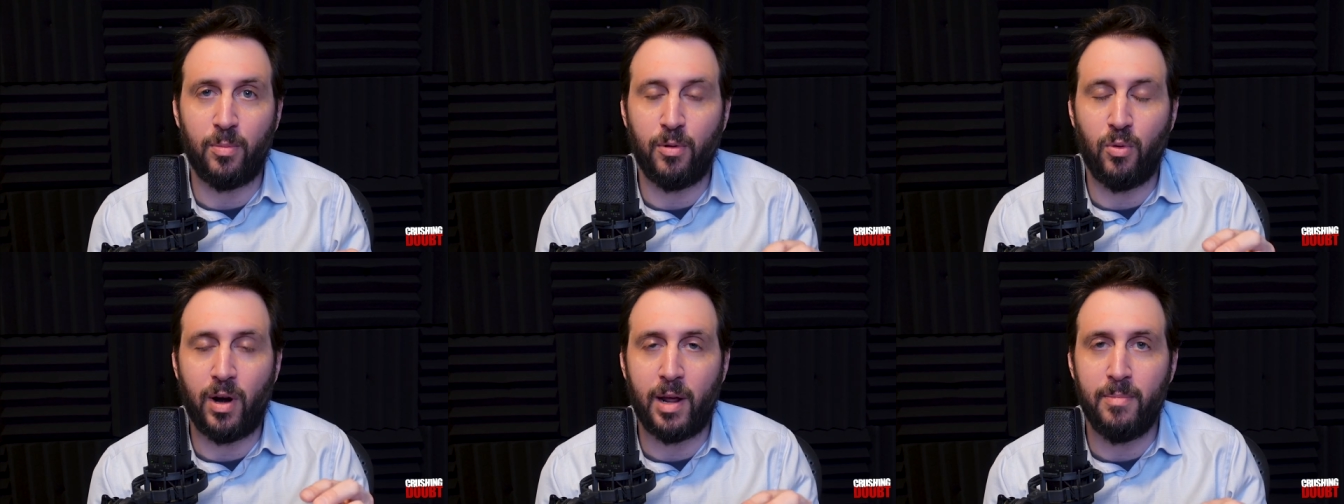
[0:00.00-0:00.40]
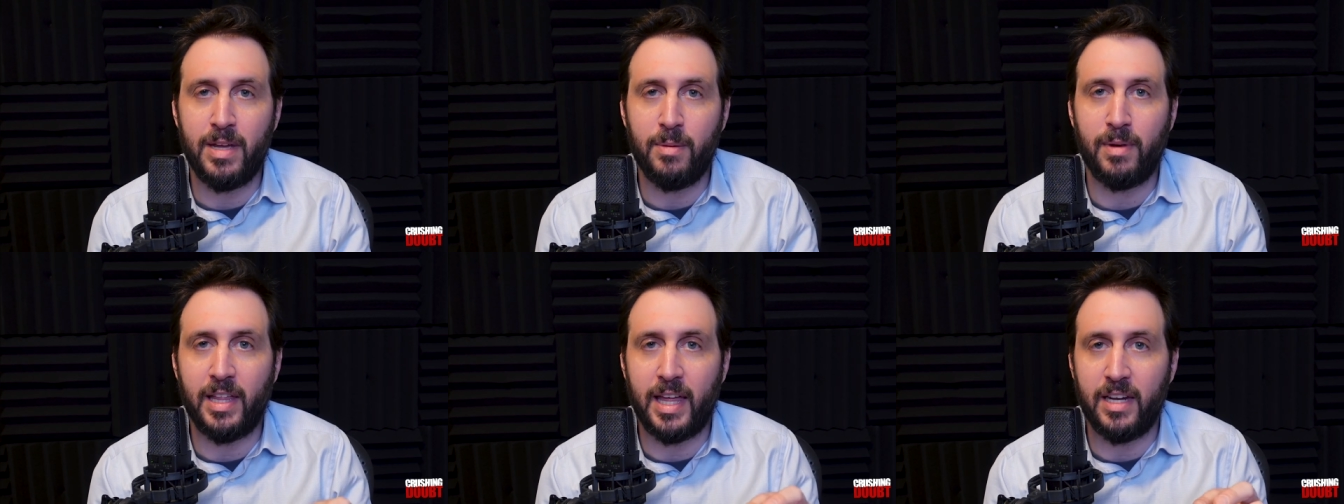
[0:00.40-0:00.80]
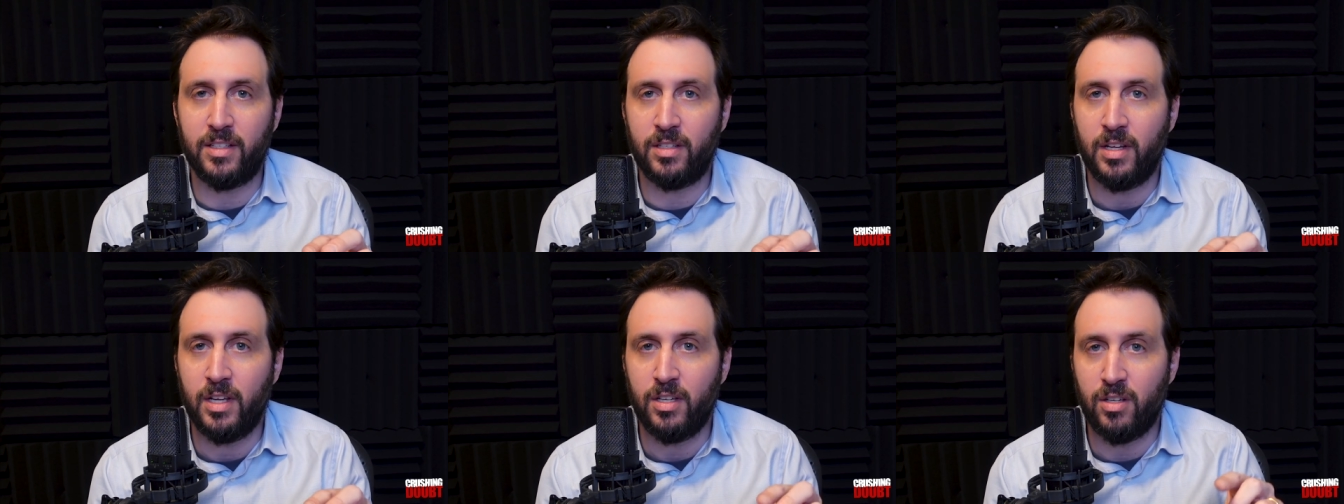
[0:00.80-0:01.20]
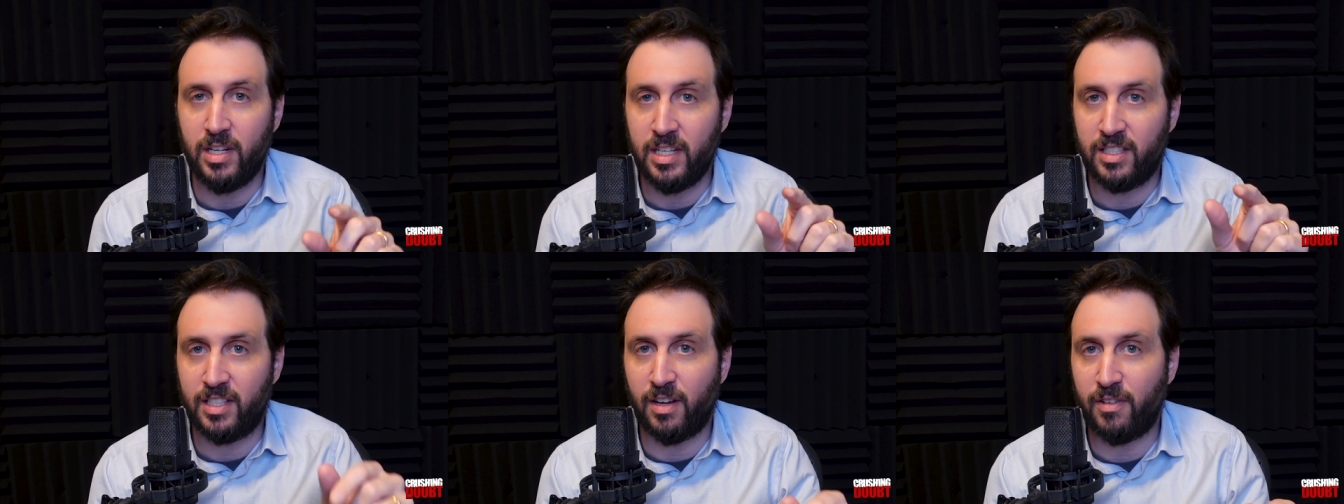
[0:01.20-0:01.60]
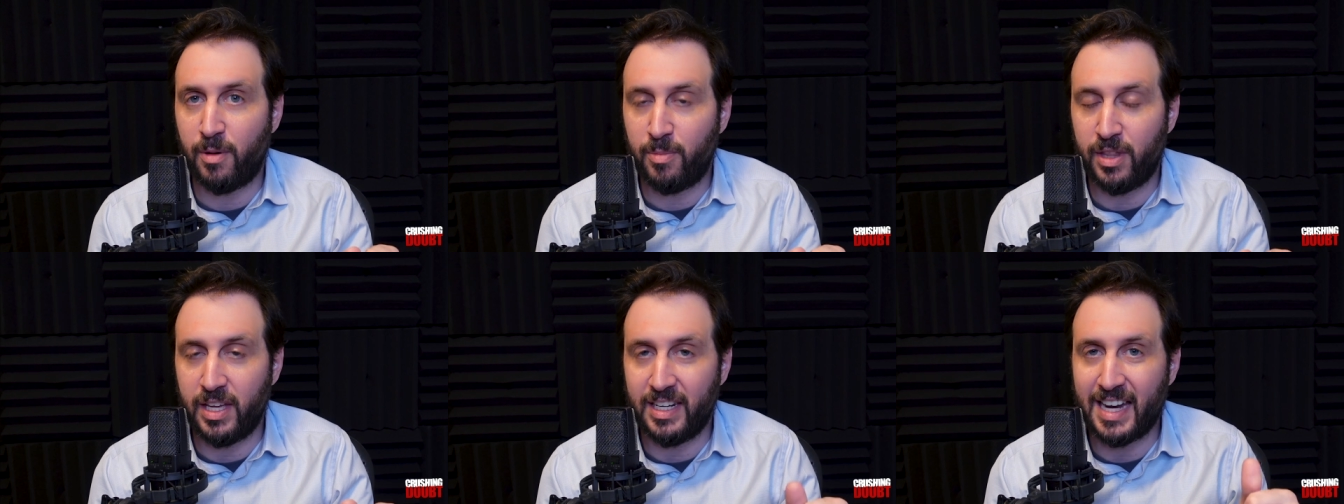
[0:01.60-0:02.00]
But what I mean by that is you need self
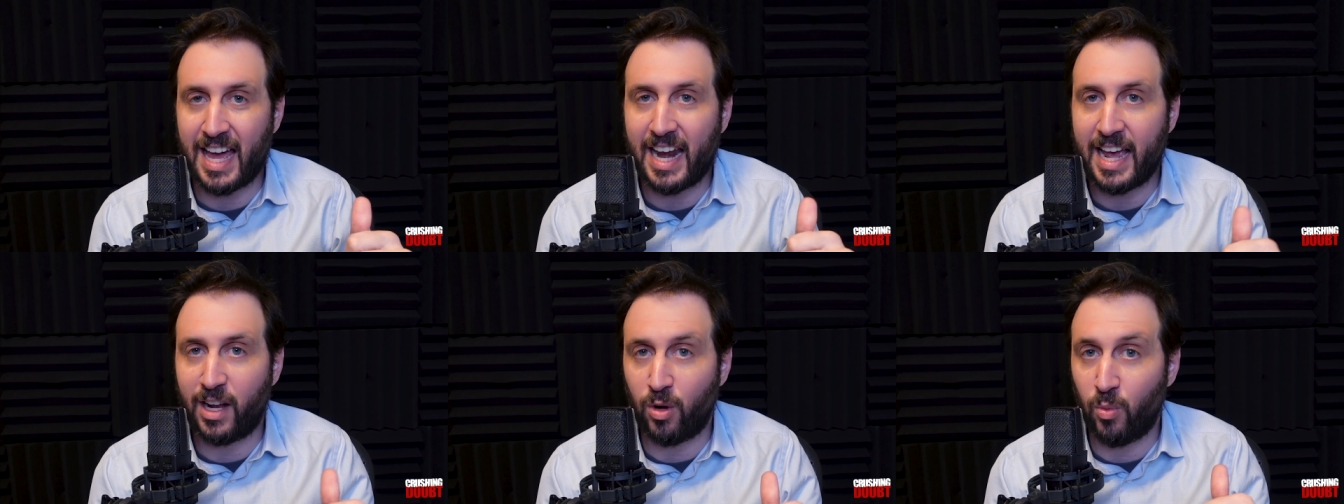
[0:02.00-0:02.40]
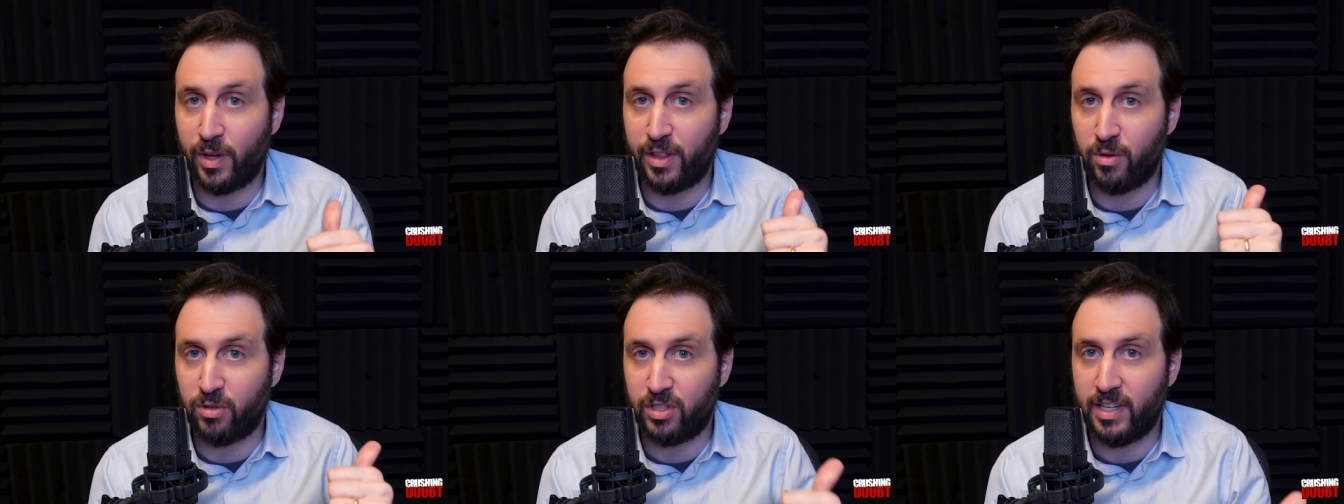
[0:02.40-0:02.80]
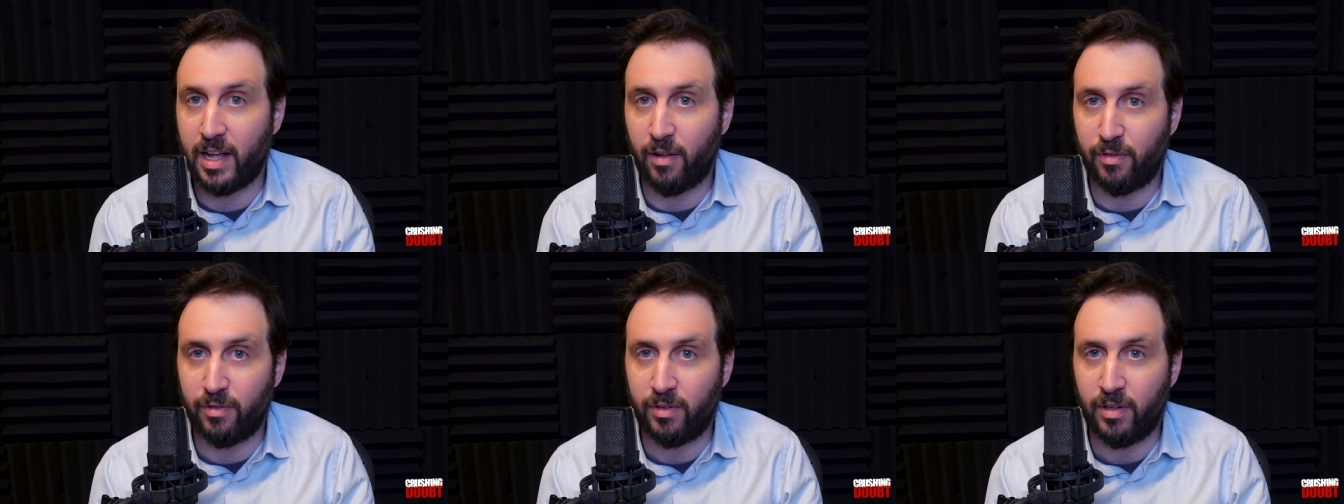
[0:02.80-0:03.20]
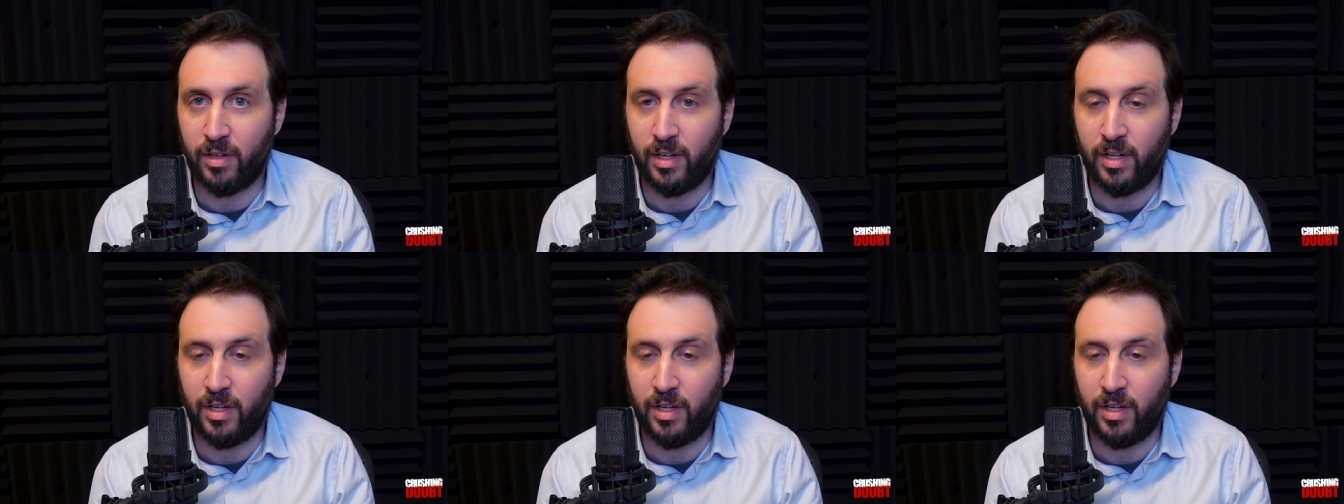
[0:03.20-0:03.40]
empathy, not anger with yourself.